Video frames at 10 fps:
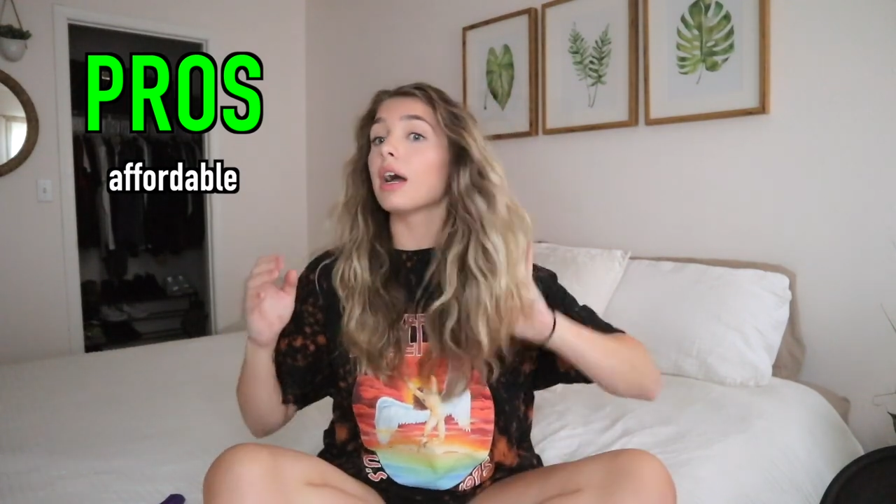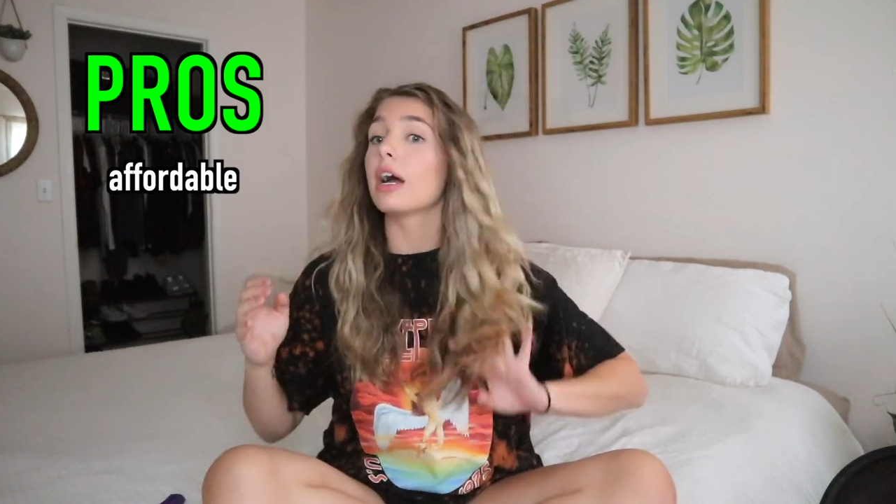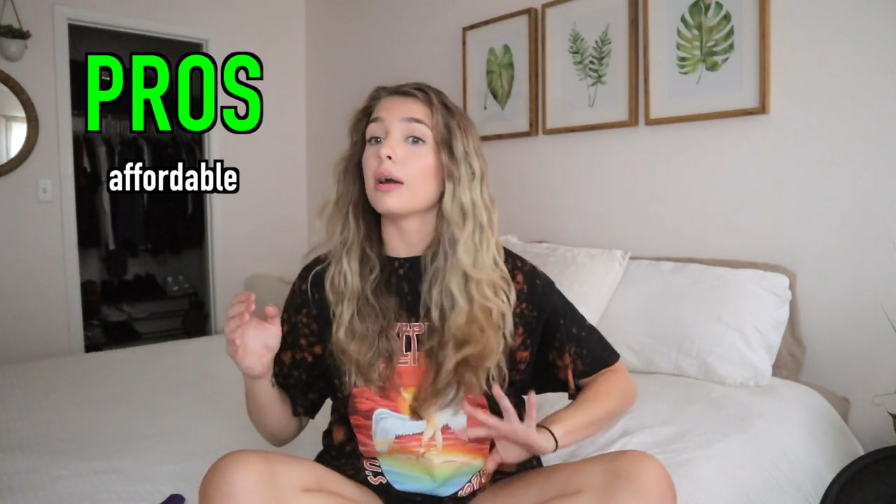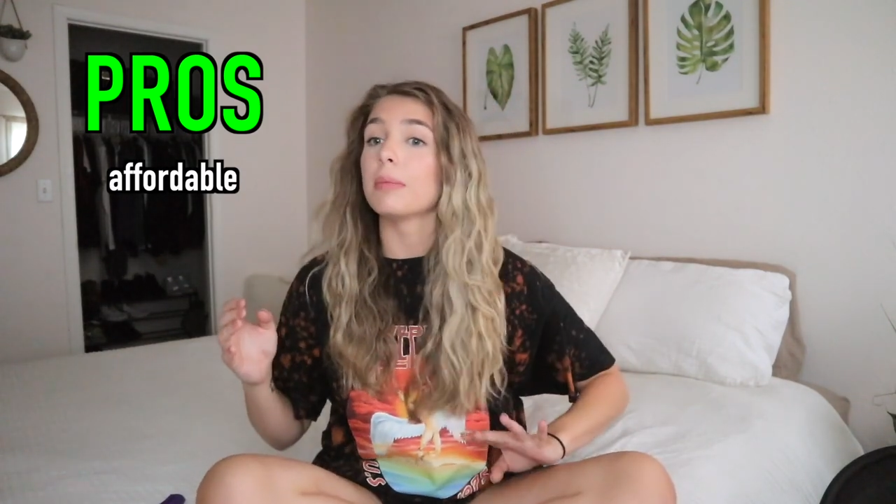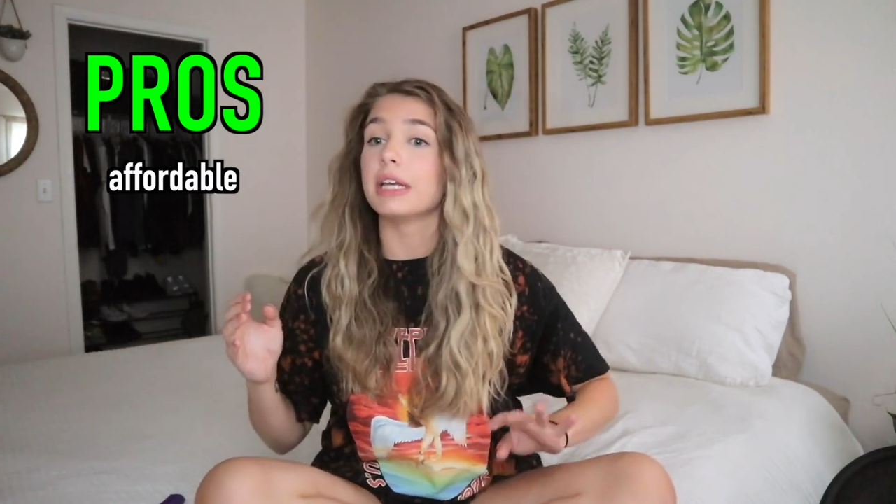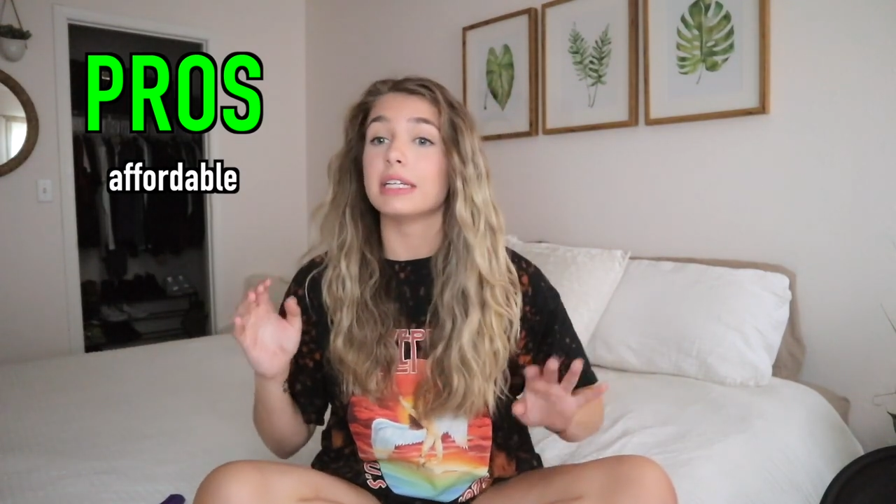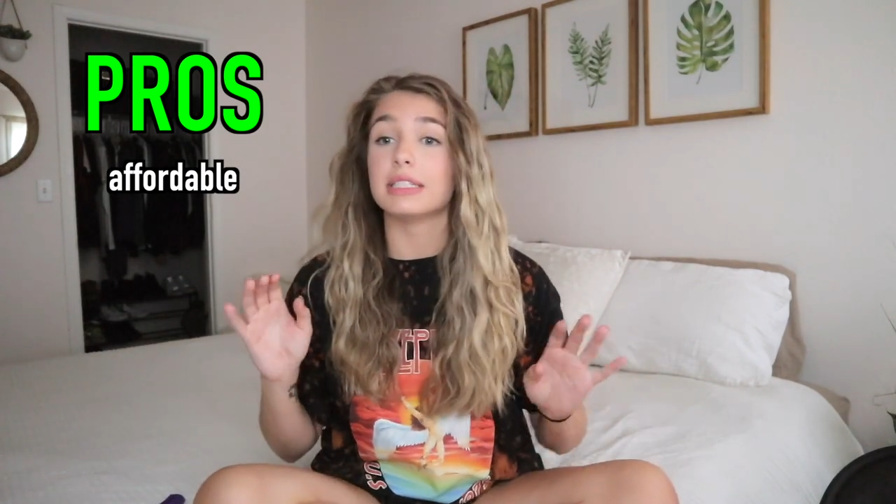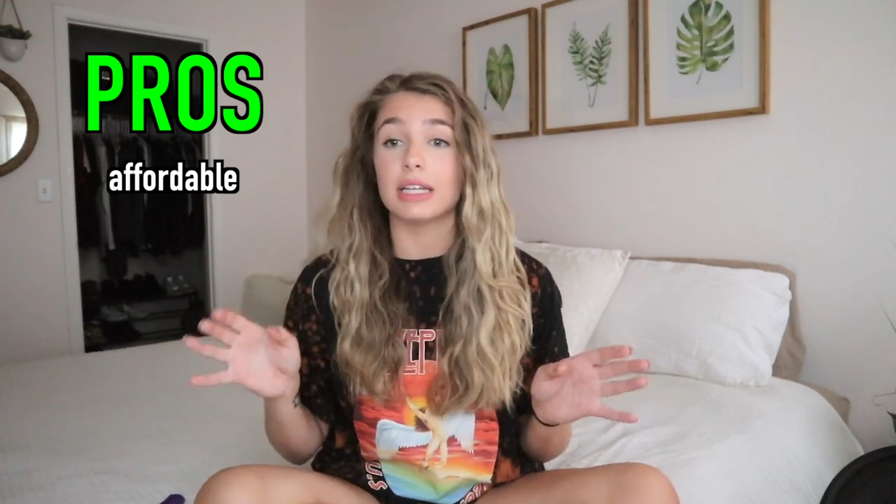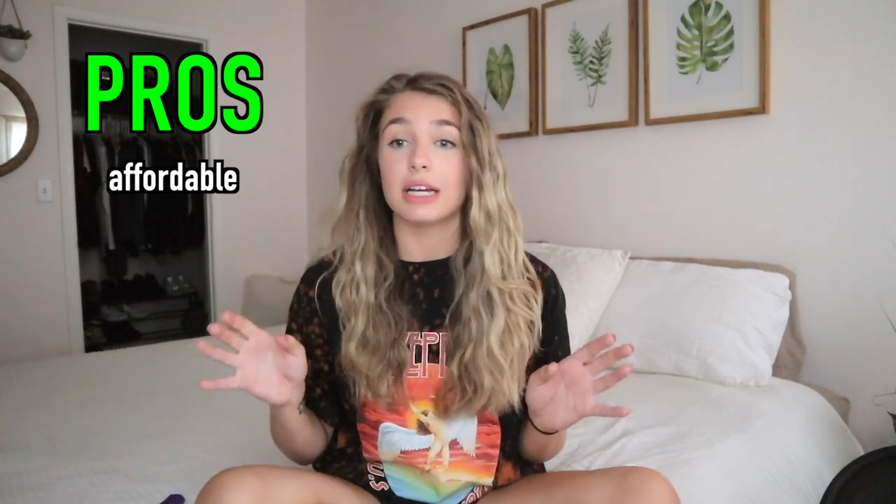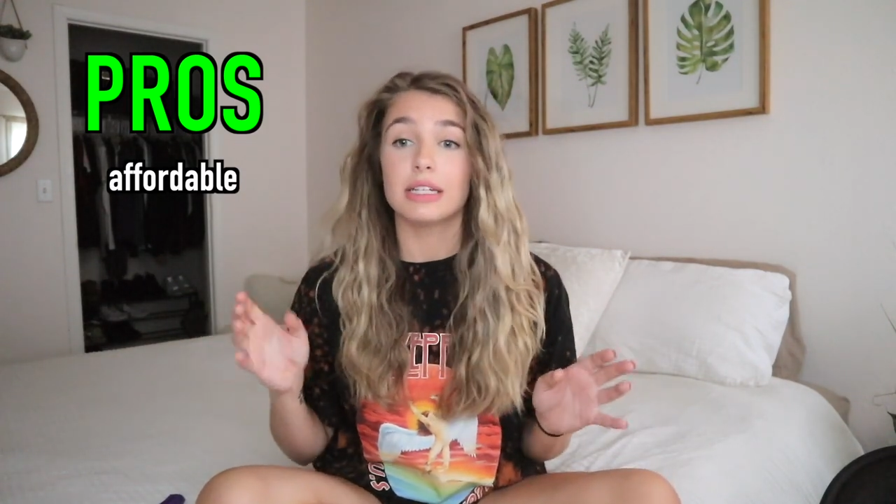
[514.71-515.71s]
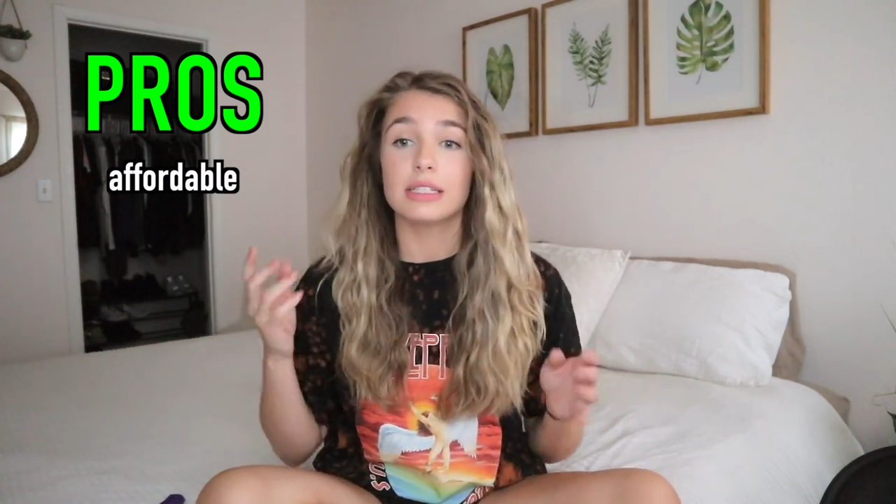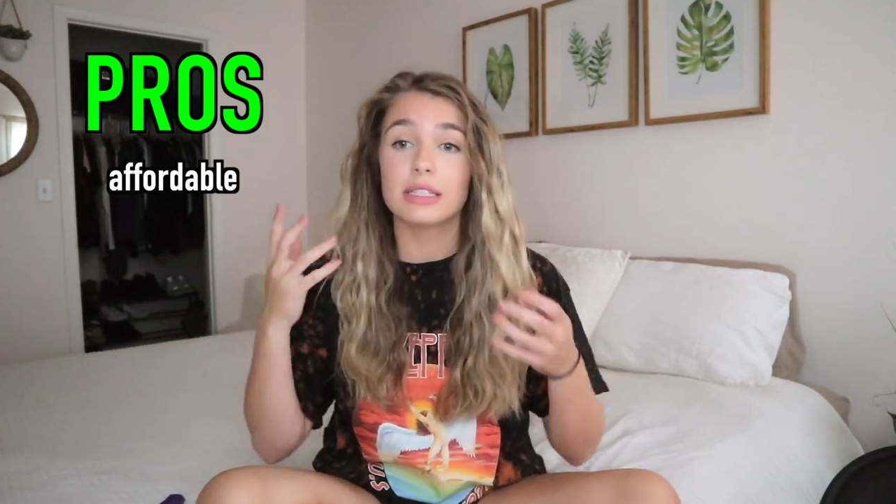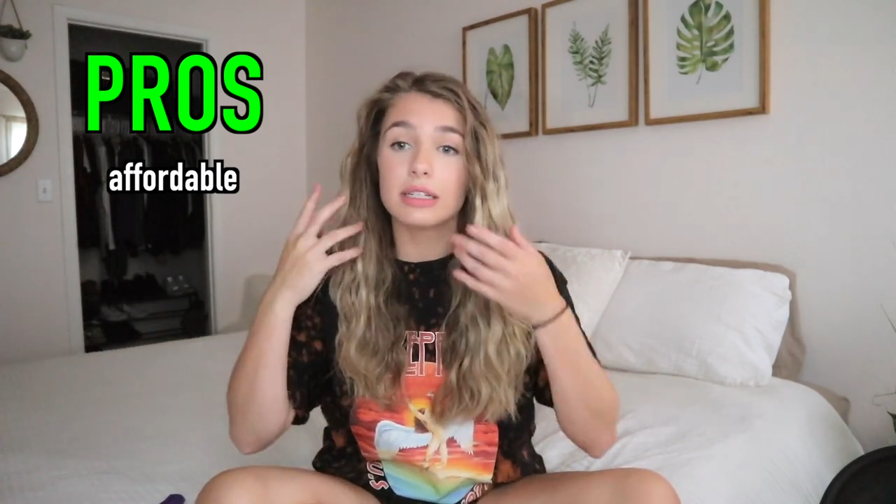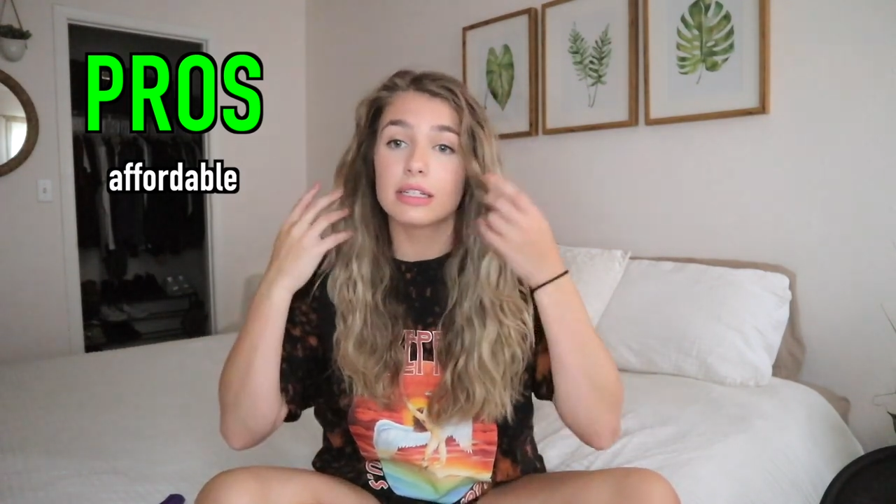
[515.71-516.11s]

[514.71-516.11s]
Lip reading: It does